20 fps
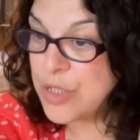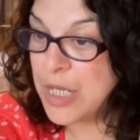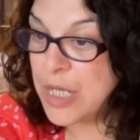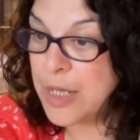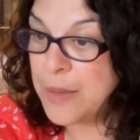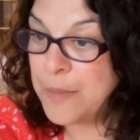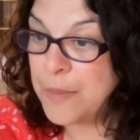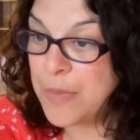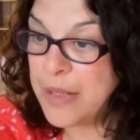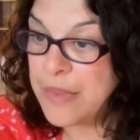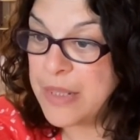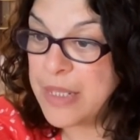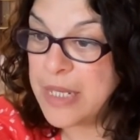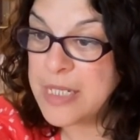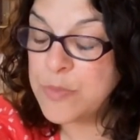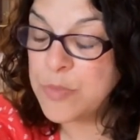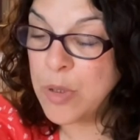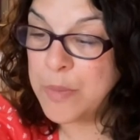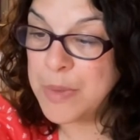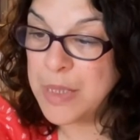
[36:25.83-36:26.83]
I think
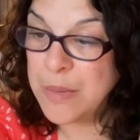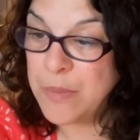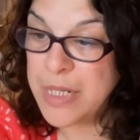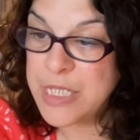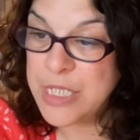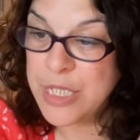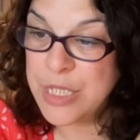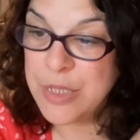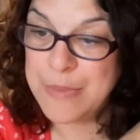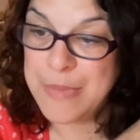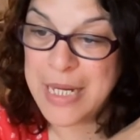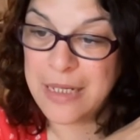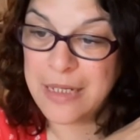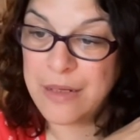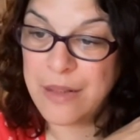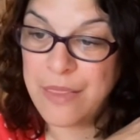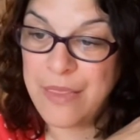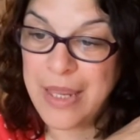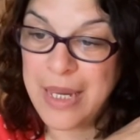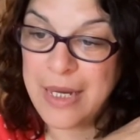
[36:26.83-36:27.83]
it's probably my two
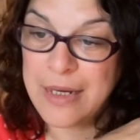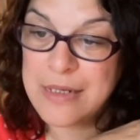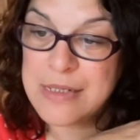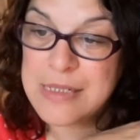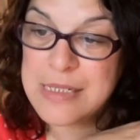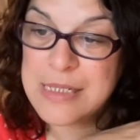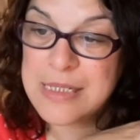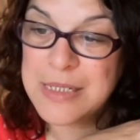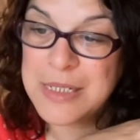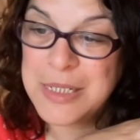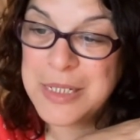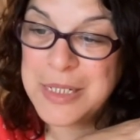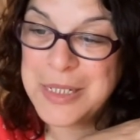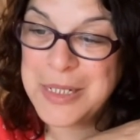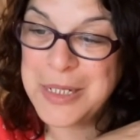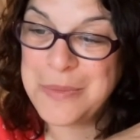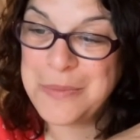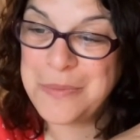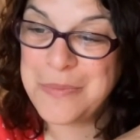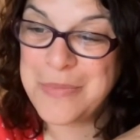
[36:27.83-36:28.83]
main things.
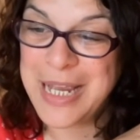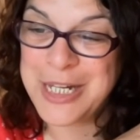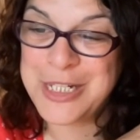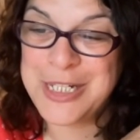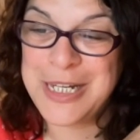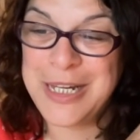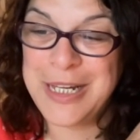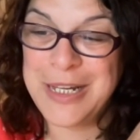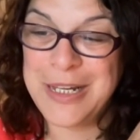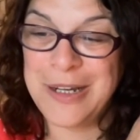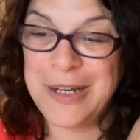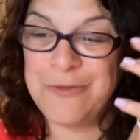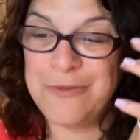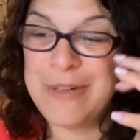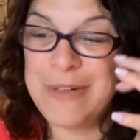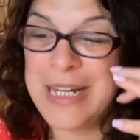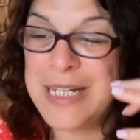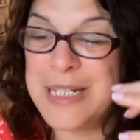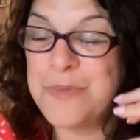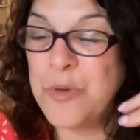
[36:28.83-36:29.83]
Actually, I
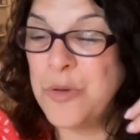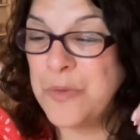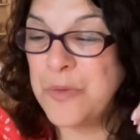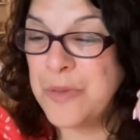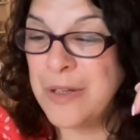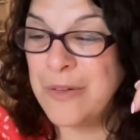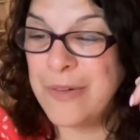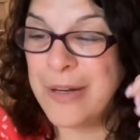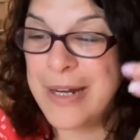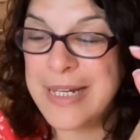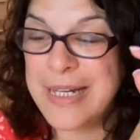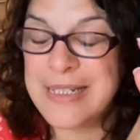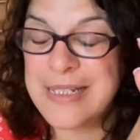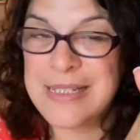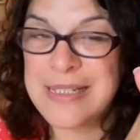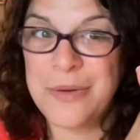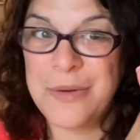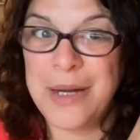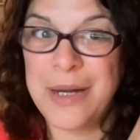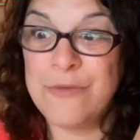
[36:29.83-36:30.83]
read more than I write,
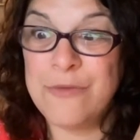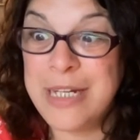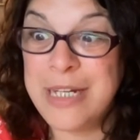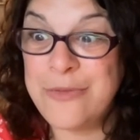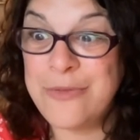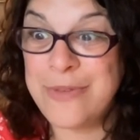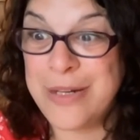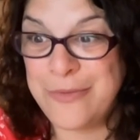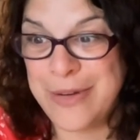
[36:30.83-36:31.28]
so I read.